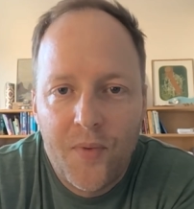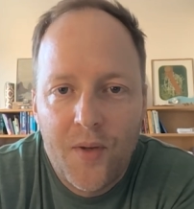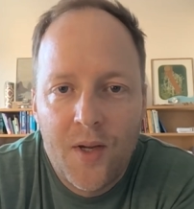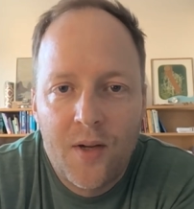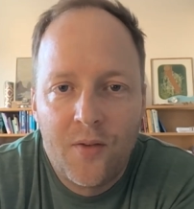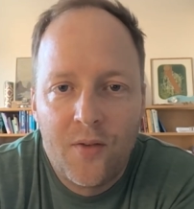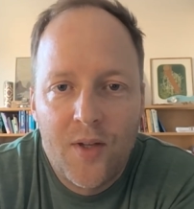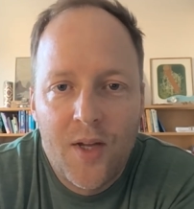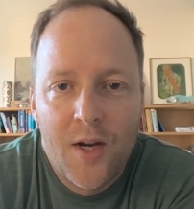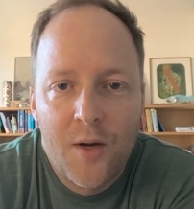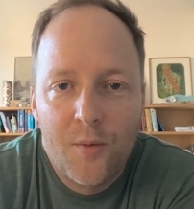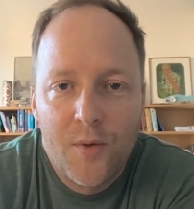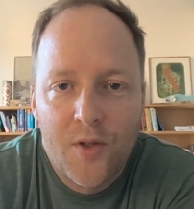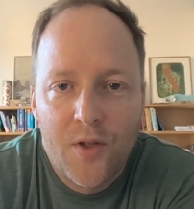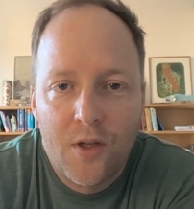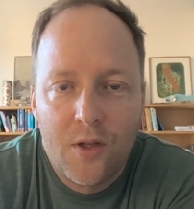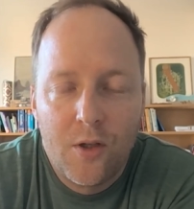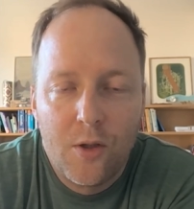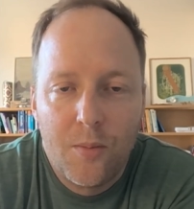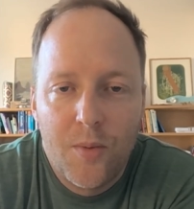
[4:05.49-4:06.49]
And then I was
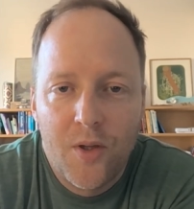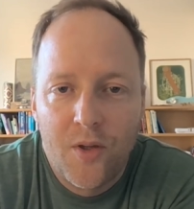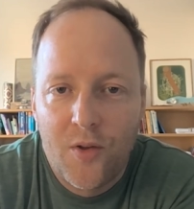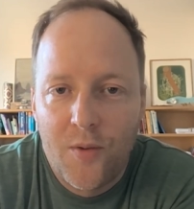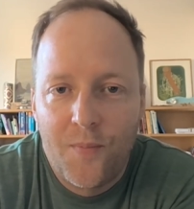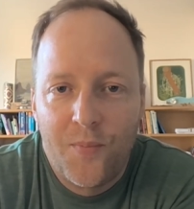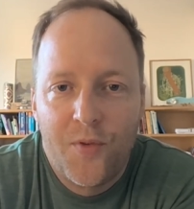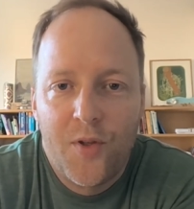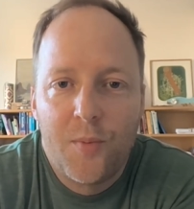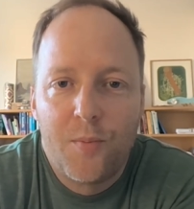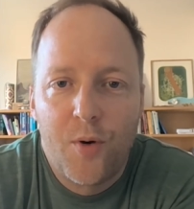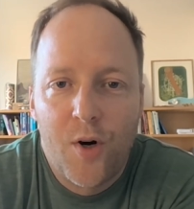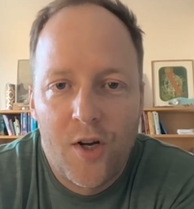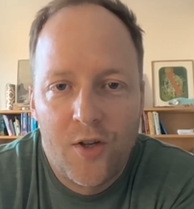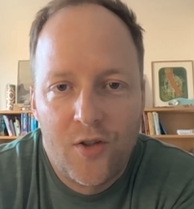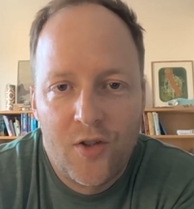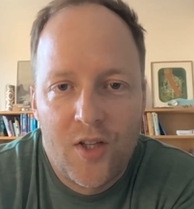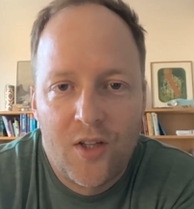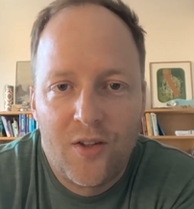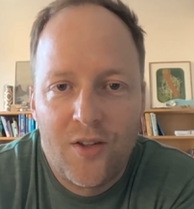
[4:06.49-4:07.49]
a little bit
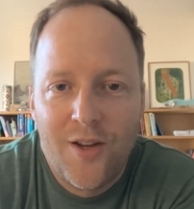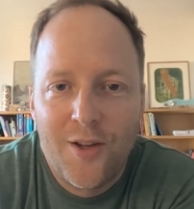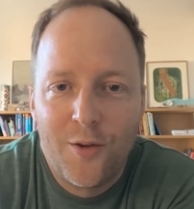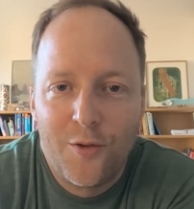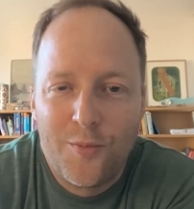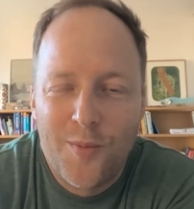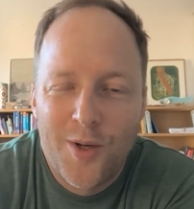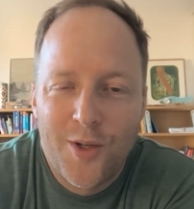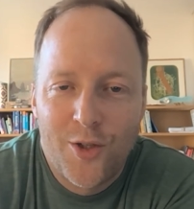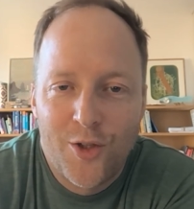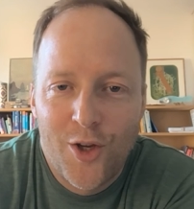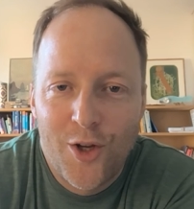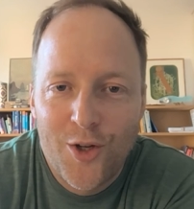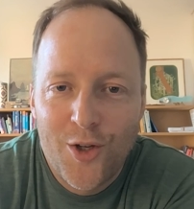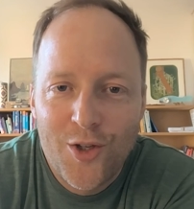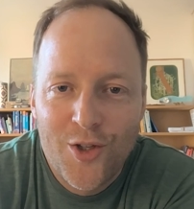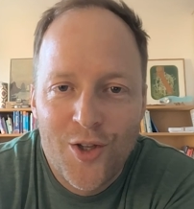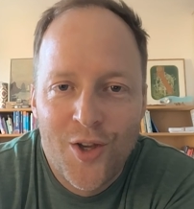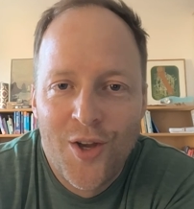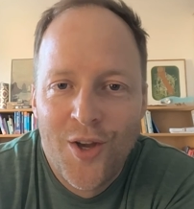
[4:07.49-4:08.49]
depressed at the end of my
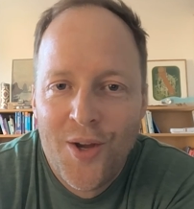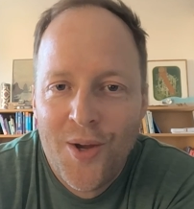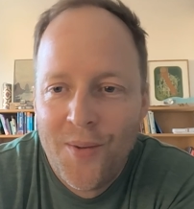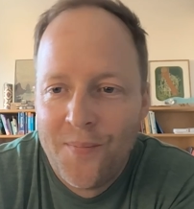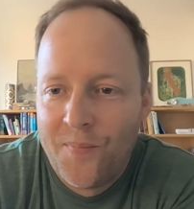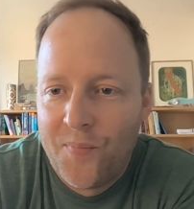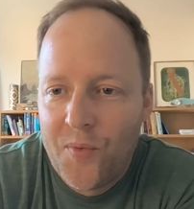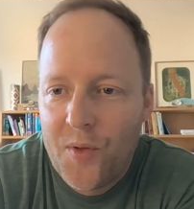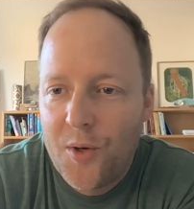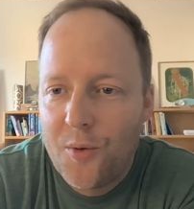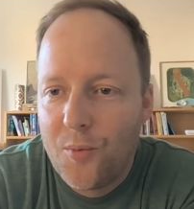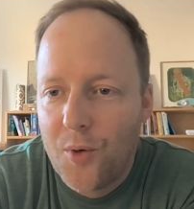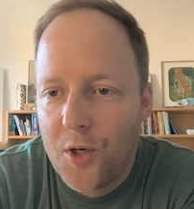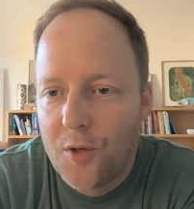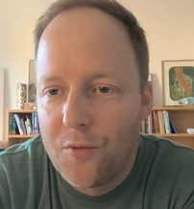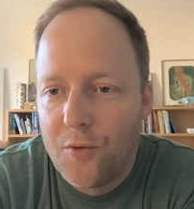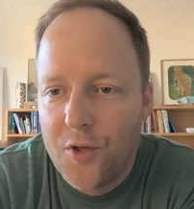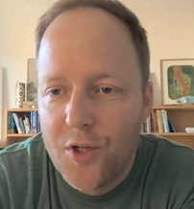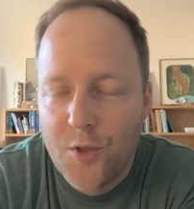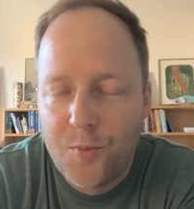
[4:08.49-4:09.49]
studies.
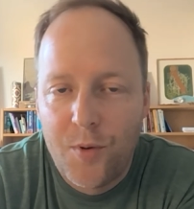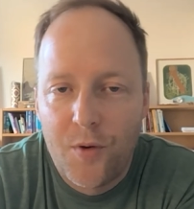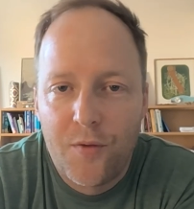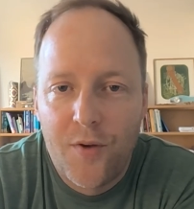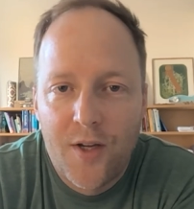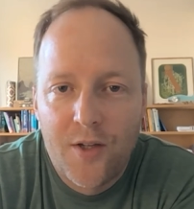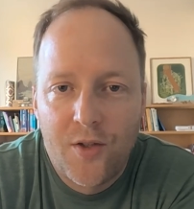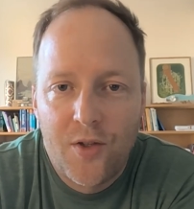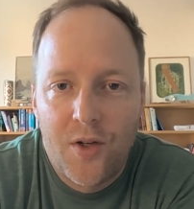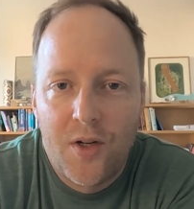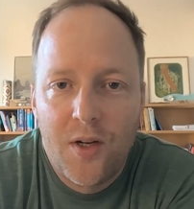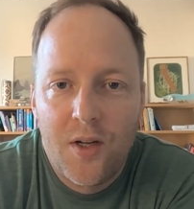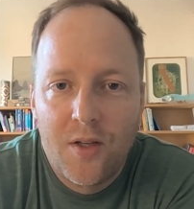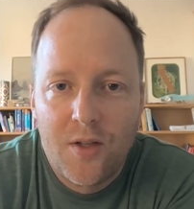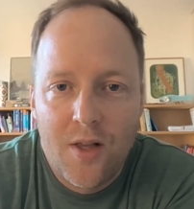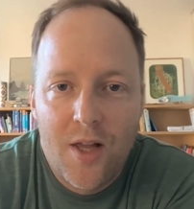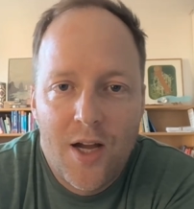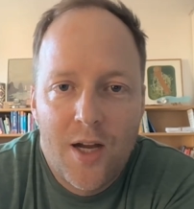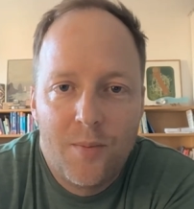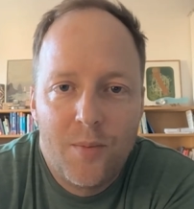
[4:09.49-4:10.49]
Worked for this professor in
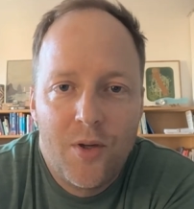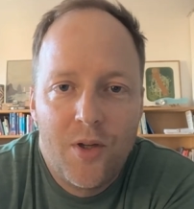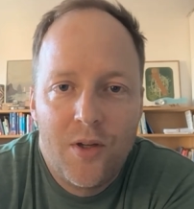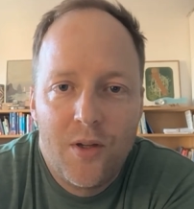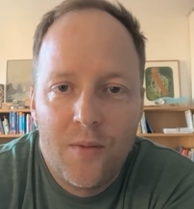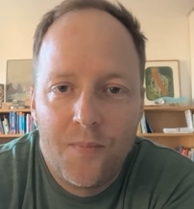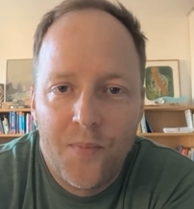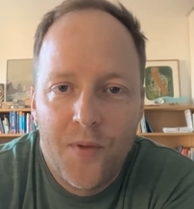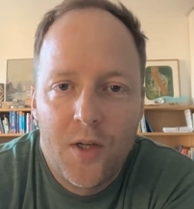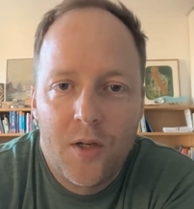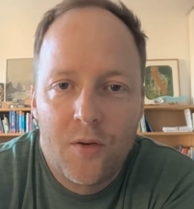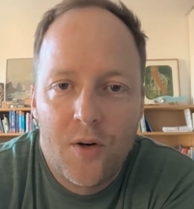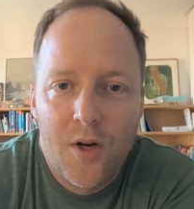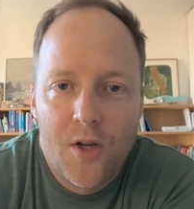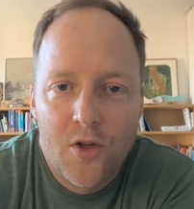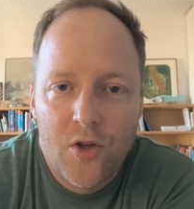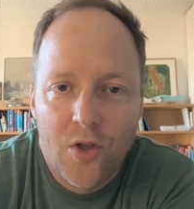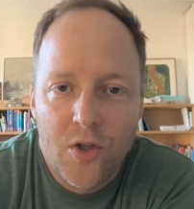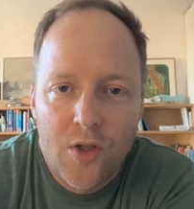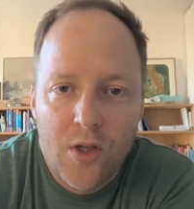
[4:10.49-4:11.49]
his lab. He
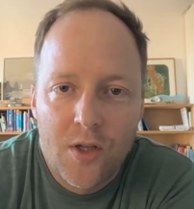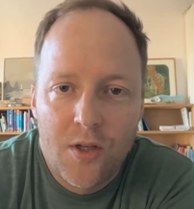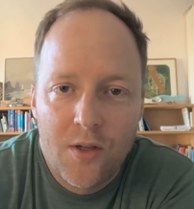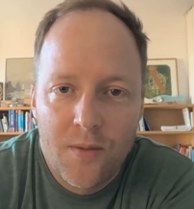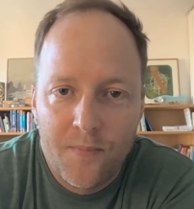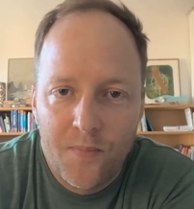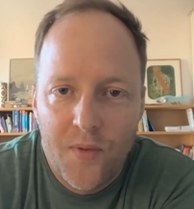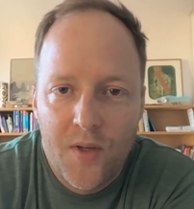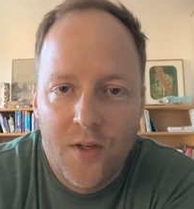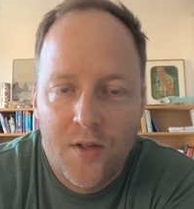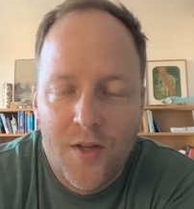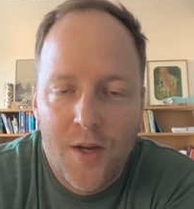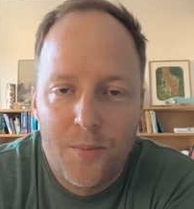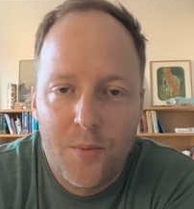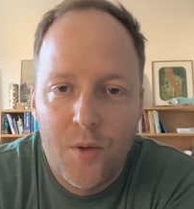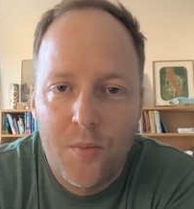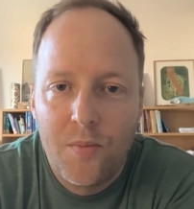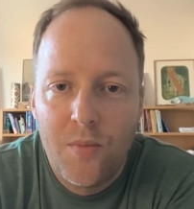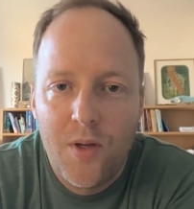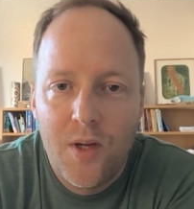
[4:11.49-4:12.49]
graciously
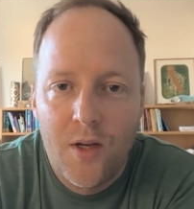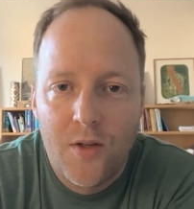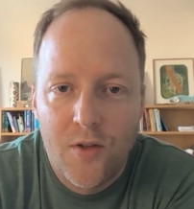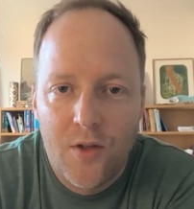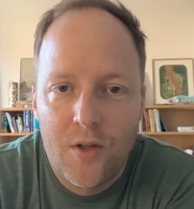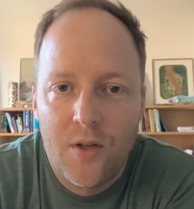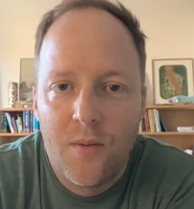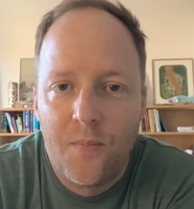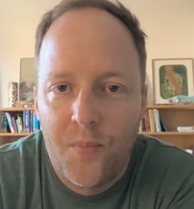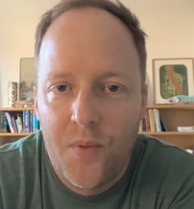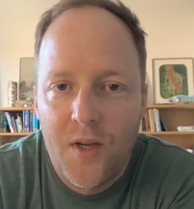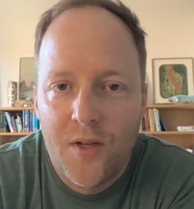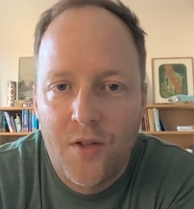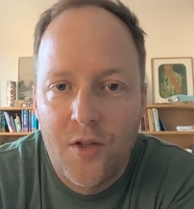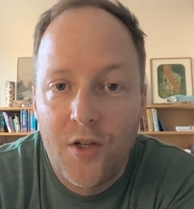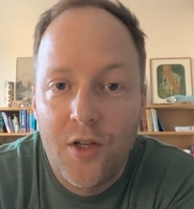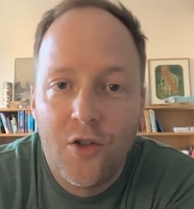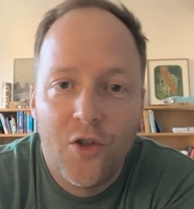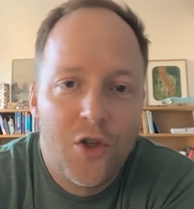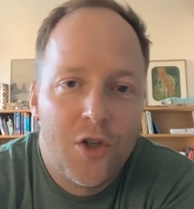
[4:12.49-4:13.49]
accepted me as
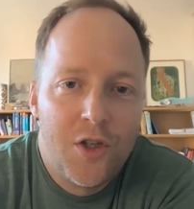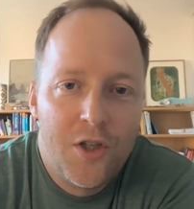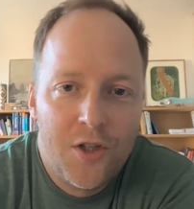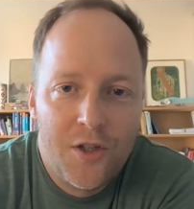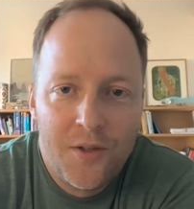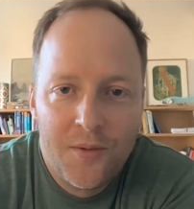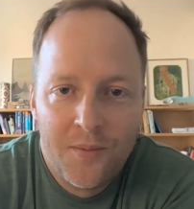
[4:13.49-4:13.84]
an engineer.